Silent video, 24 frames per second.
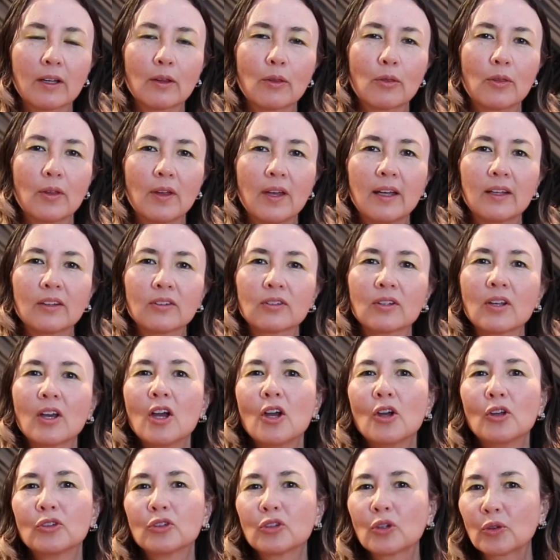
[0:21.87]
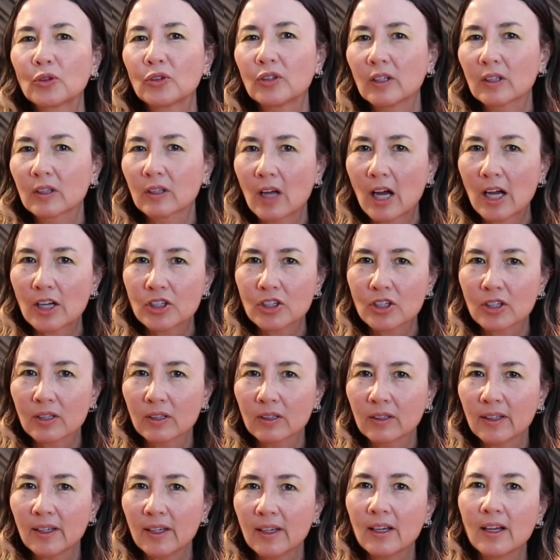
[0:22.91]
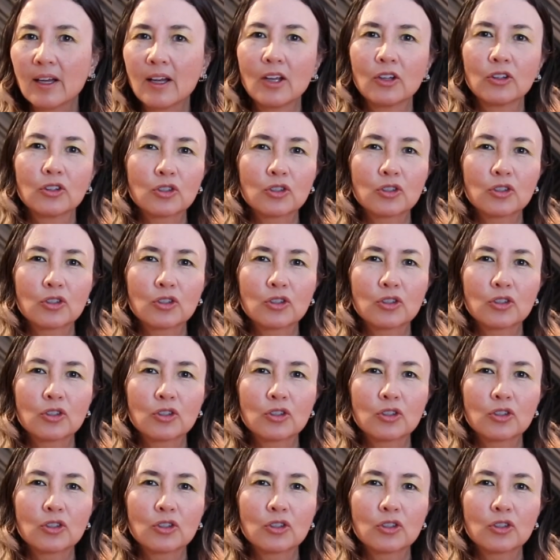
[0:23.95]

at things sociologically,